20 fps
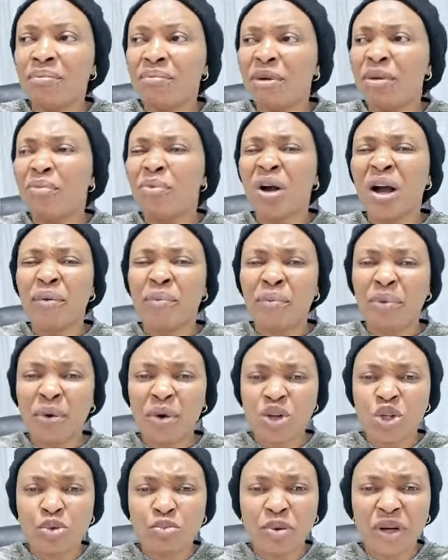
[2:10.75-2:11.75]
People are
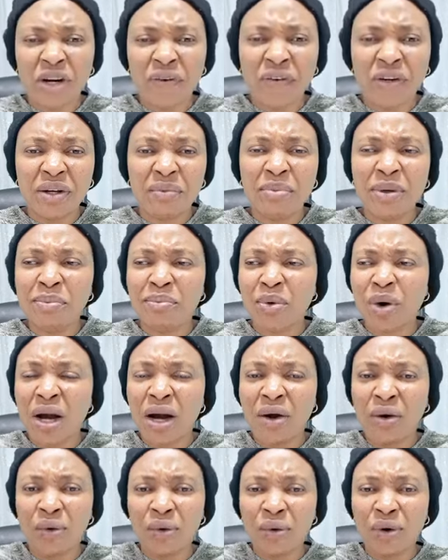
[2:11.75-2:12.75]
prospering. People
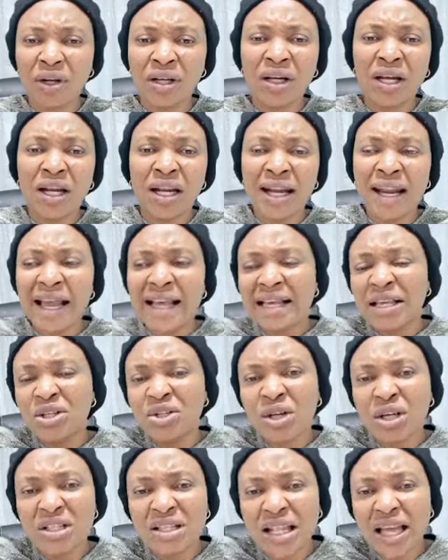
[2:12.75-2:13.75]
are growing. Like, it's
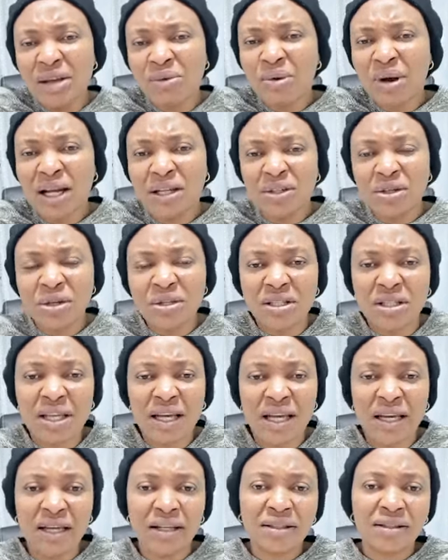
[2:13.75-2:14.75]
just like you are just
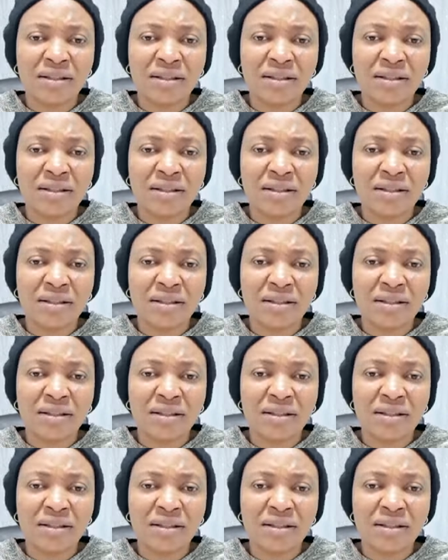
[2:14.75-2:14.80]
there.